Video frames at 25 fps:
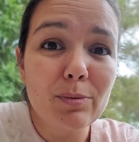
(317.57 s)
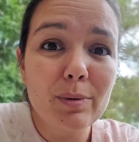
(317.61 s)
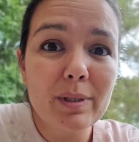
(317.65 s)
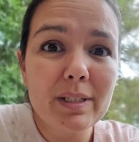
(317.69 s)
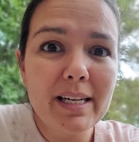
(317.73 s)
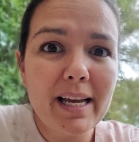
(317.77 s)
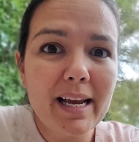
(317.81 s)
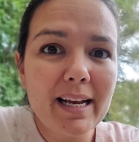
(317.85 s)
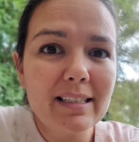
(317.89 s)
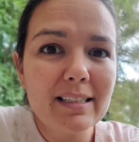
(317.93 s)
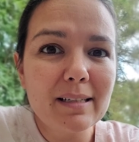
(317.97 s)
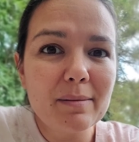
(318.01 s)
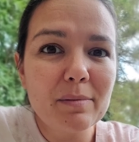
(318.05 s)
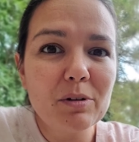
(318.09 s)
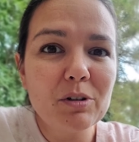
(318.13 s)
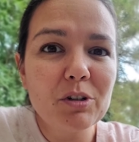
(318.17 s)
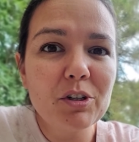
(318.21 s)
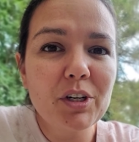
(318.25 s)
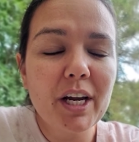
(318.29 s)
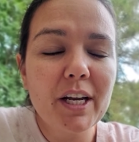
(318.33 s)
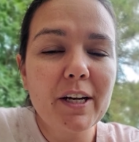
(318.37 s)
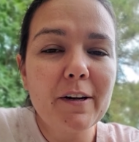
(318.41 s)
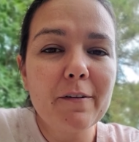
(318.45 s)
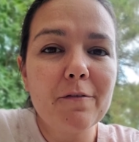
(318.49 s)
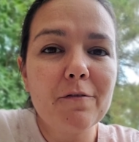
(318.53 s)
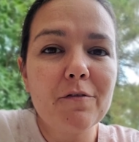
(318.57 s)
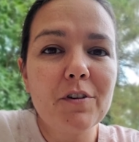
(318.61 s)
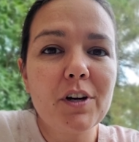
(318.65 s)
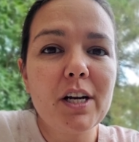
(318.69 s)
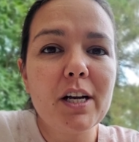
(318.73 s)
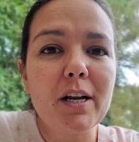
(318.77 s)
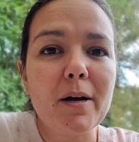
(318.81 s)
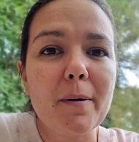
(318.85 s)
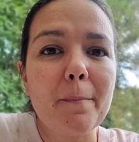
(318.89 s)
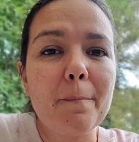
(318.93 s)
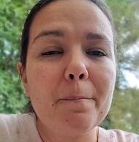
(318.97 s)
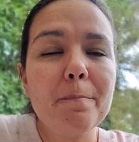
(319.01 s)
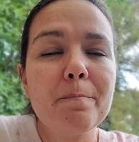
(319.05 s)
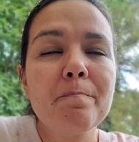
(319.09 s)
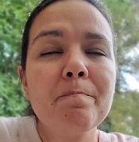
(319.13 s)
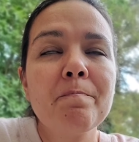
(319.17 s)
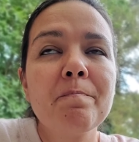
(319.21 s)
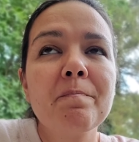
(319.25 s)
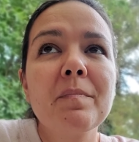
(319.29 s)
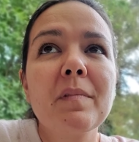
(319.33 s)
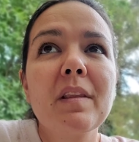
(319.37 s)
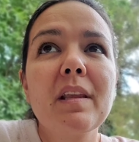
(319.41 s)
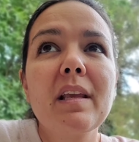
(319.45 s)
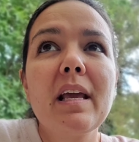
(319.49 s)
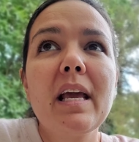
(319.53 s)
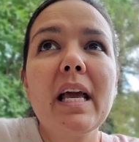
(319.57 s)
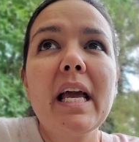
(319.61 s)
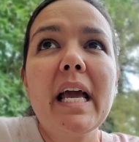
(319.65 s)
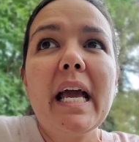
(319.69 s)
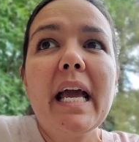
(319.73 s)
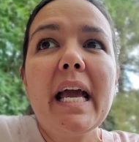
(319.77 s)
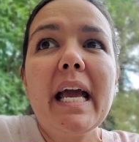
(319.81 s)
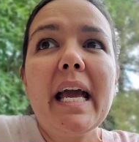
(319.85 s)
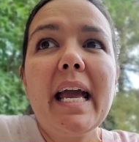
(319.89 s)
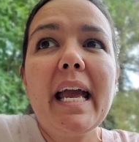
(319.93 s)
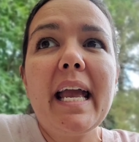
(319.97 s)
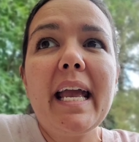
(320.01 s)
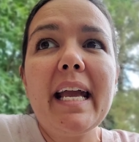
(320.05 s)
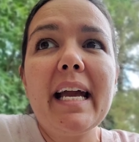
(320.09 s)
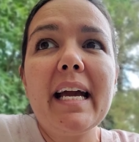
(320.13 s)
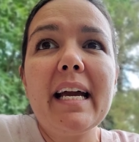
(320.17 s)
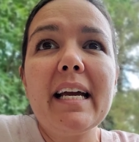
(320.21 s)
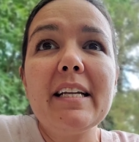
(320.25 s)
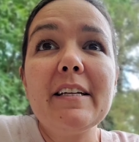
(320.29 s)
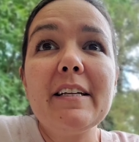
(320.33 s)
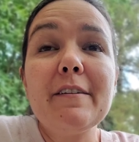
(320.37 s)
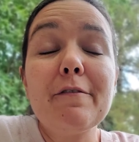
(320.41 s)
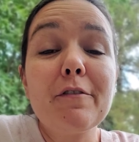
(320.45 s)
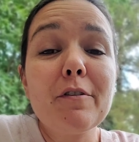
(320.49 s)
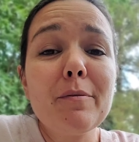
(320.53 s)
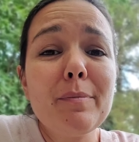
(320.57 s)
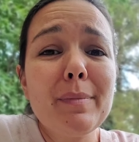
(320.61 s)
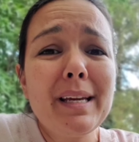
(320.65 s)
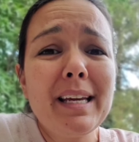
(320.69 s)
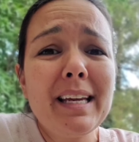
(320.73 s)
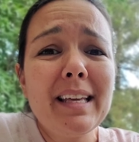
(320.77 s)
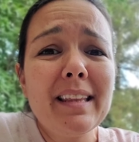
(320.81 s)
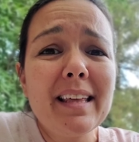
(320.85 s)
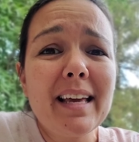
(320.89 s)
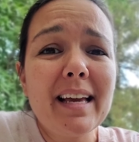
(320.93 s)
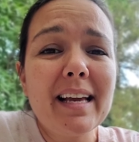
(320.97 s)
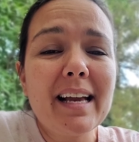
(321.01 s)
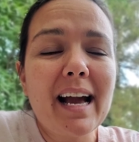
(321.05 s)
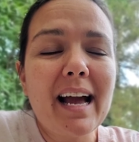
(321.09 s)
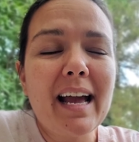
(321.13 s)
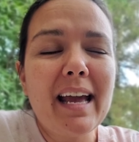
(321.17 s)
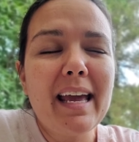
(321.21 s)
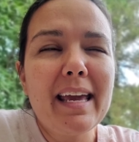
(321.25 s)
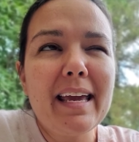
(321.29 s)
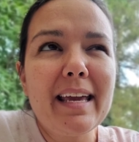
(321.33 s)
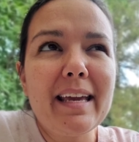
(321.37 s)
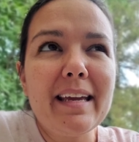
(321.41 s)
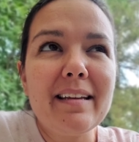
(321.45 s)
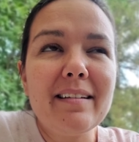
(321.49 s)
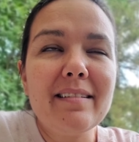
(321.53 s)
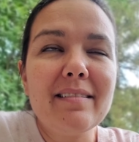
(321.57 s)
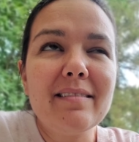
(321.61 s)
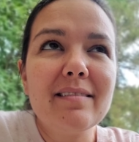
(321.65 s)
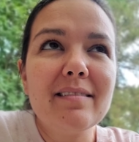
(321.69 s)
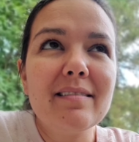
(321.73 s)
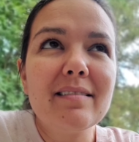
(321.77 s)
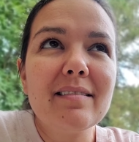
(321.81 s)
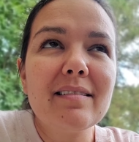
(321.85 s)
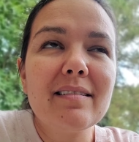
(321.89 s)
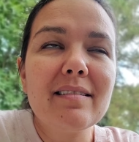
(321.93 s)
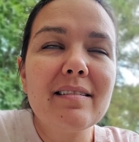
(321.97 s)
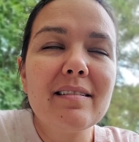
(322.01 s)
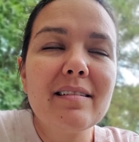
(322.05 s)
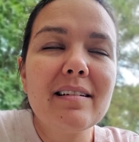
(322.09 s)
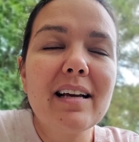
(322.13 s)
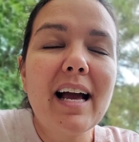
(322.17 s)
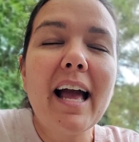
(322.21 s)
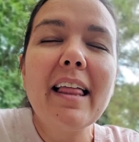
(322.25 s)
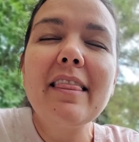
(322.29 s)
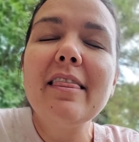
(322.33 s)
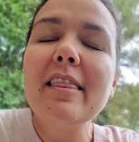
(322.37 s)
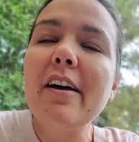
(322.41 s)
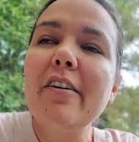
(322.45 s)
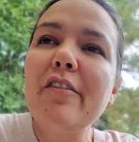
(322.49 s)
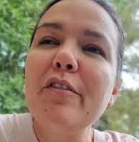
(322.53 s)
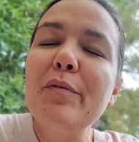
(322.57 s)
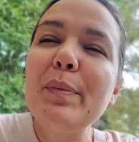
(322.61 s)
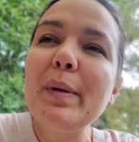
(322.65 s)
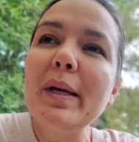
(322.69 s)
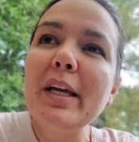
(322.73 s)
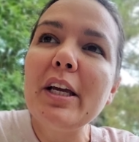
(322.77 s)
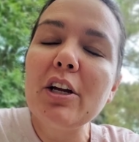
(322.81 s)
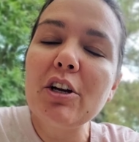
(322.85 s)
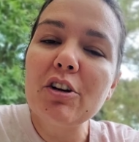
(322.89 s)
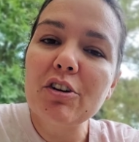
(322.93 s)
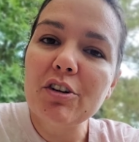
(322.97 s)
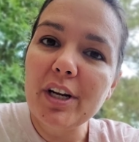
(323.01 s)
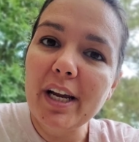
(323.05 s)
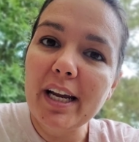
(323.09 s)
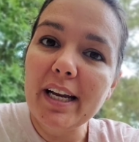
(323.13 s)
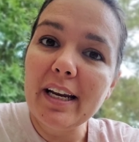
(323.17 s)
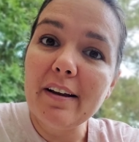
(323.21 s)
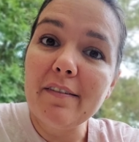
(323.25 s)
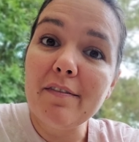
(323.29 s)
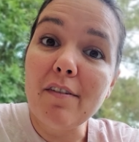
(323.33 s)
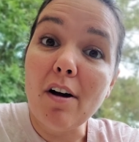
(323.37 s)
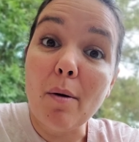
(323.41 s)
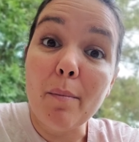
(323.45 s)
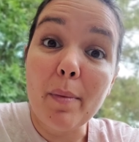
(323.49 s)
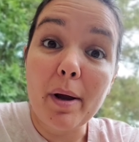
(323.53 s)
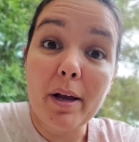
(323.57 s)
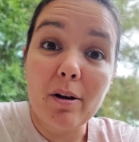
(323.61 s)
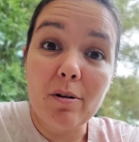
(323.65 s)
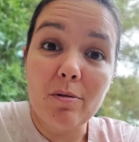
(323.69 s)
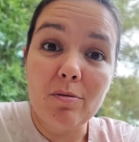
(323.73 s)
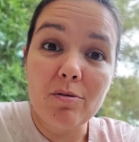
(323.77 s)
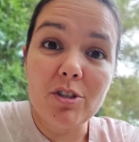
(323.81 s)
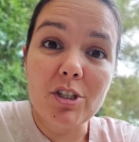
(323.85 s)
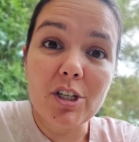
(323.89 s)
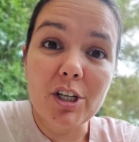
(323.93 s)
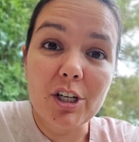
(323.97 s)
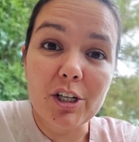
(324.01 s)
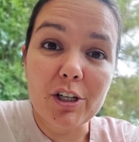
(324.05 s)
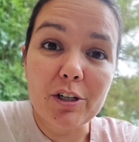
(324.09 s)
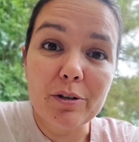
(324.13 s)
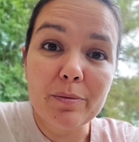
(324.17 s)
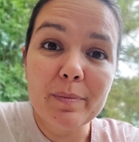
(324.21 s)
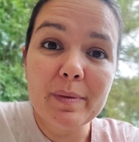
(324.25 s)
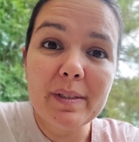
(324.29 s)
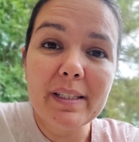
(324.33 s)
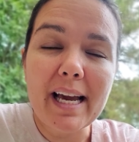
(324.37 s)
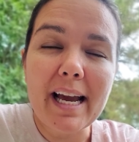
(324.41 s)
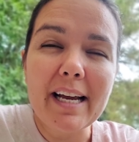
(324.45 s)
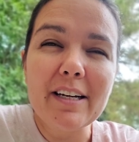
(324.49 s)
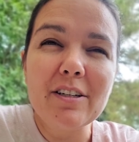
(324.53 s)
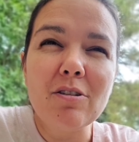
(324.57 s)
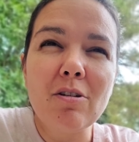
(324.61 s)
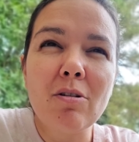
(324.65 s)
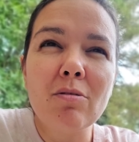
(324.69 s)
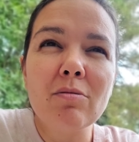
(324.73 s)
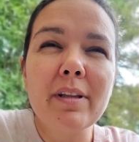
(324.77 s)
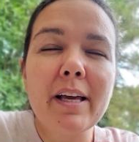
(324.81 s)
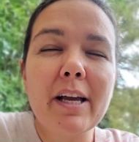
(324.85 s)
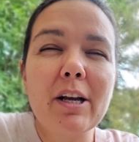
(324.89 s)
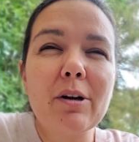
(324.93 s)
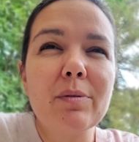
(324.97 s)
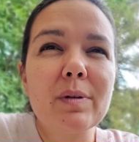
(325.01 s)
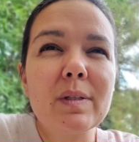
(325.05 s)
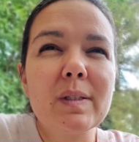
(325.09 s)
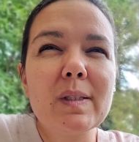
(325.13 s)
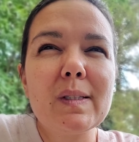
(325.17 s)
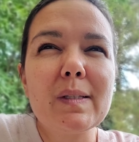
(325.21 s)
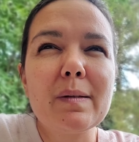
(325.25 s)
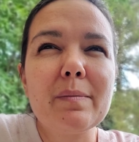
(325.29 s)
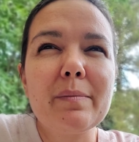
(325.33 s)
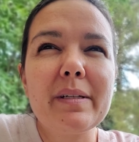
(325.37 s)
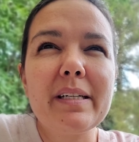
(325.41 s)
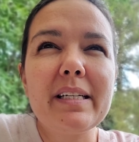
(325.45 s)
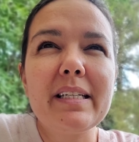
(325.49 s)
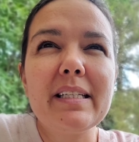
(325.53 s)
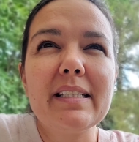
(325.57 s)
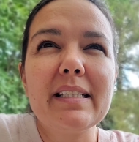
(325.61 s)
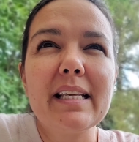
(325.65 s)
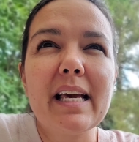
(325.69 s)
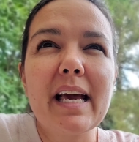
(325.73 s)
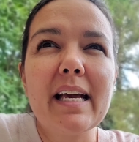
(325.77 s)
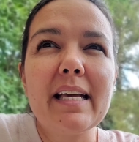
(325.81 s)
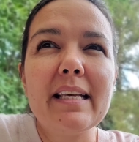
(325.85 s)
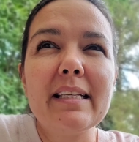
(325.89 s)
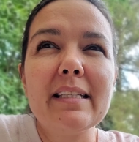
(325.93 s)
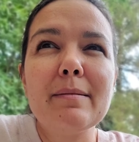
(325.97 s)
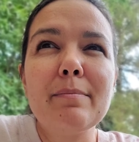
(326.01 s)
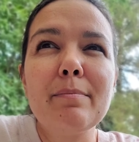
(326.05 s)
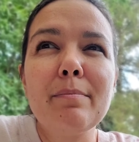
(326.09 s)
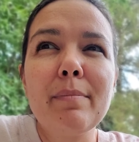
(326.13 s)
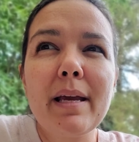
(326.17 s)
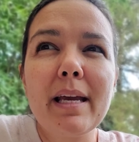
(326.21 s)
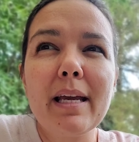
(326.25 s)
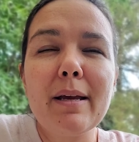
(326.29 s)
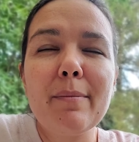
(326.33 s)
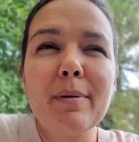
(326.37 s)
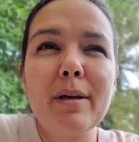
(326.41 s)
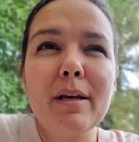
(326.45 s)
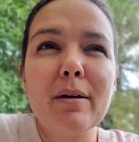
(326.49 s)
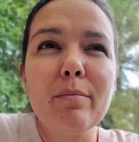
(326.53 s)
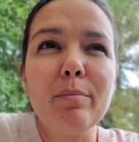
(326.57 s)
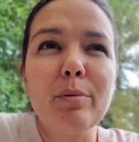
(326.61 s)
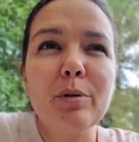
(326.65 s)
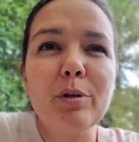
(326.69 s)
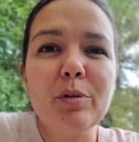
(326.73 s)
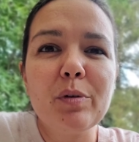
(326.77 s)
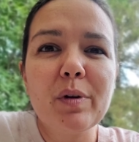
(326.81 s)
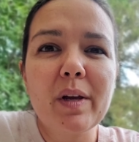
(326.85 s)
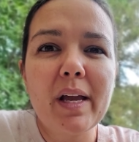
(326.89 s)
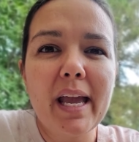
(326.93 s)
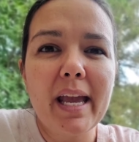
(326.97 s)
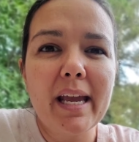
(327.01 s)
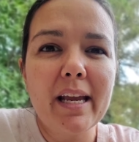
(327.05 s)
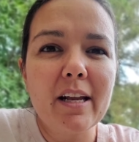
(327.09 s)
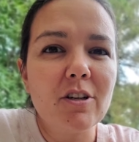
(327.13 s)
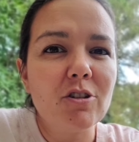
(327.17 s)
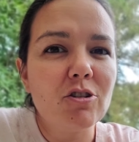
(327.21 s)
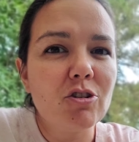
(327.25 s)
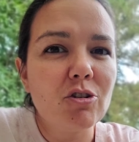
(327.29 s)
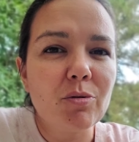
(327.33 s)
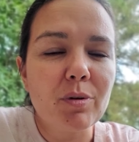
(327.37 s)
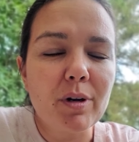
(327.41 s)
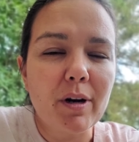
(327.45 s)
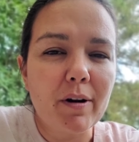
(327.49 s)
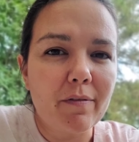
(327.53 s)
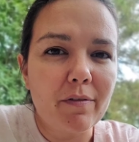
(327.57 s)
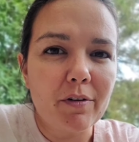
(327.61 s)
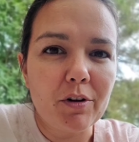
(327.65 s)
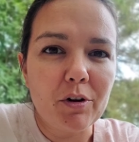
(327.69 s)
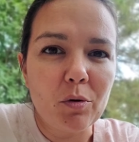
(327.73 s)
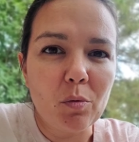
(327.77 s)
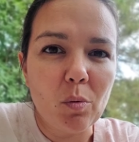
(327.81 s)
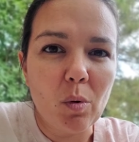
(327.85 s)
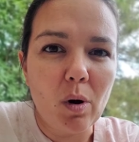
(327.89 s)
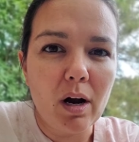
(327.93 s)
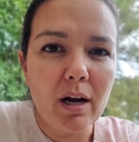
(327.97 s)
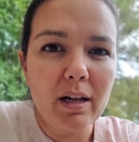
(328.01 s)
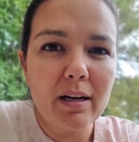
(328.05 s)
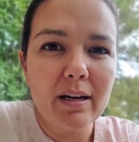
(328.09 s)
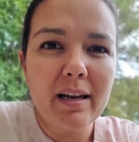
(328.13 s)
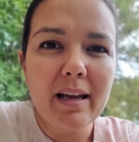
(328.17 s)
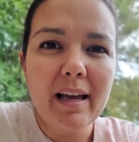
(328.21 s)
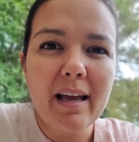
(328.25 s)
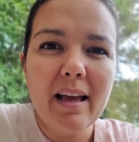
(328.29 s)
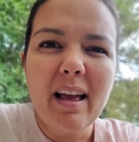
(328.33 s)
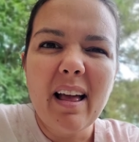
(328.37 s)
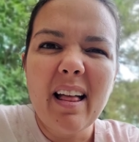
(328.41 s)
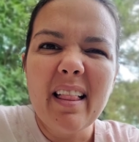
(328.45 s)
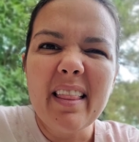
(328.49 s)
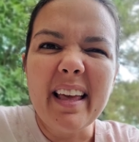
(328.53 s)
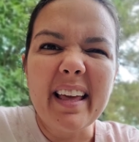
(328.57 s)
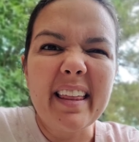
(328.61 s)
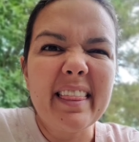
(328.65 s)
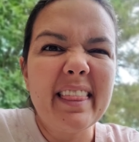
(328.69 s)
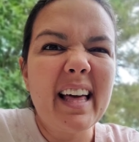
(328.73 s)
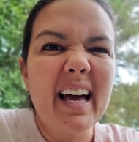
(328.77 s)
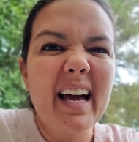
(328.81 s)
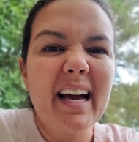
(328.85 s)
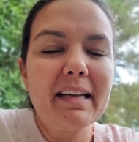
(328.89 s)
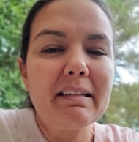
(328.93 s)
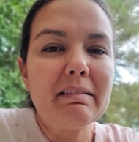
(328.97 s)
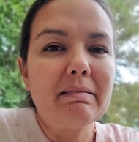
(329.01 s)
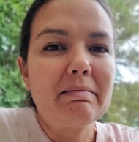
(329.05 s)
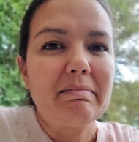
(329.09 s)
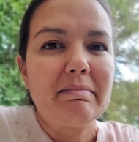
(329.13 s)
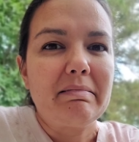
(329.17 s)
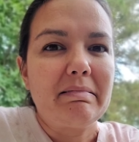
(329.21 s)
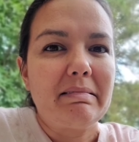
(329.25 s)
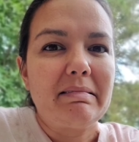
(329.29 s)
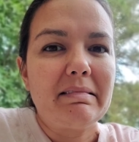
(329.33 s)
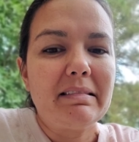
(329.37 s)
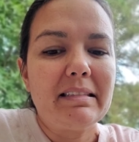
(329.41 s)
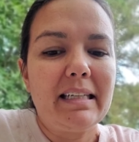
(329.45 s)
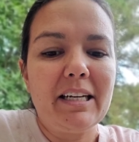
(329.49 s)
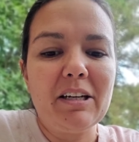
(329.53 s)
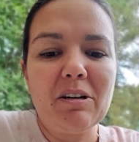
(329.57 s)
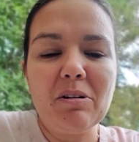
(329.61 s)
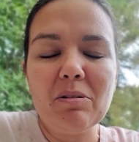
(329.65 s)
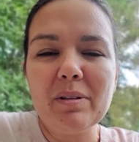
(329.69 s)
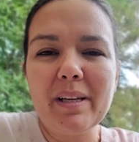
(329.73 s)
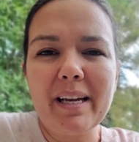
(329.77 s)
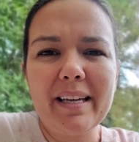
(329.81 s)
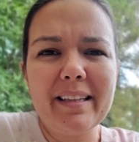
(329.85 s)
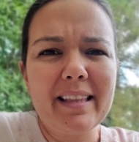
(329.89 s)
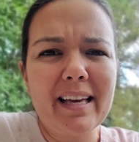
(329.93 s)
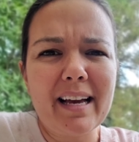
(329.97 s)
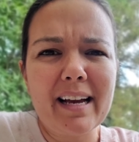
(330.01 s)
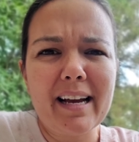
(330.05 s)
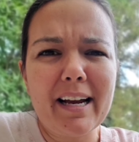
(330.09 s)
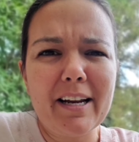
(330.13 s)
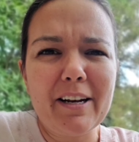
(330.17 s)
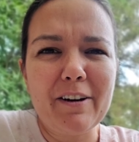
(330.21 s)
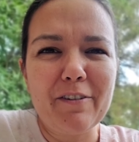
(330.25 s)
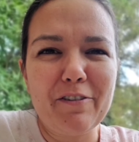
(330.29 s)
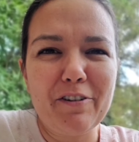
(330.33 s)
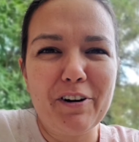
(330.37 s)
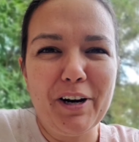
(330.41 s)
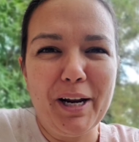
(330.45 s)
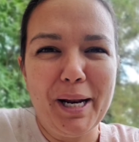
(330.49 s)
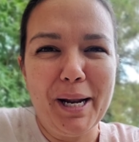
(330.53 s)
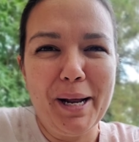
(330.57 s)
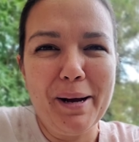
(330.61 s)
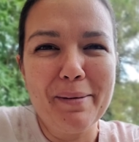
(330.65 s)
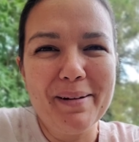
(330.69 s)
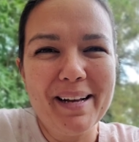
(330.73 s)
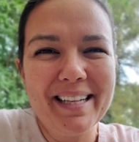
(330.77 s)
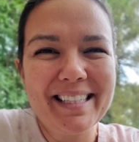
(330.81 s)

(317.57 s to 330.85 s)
We take some creative freedom. And for me, like, I love being creative on my own terms. I don't like when somebody says, make me a blue cake and do whatever you want. Like that, I don't like that kind of freedom.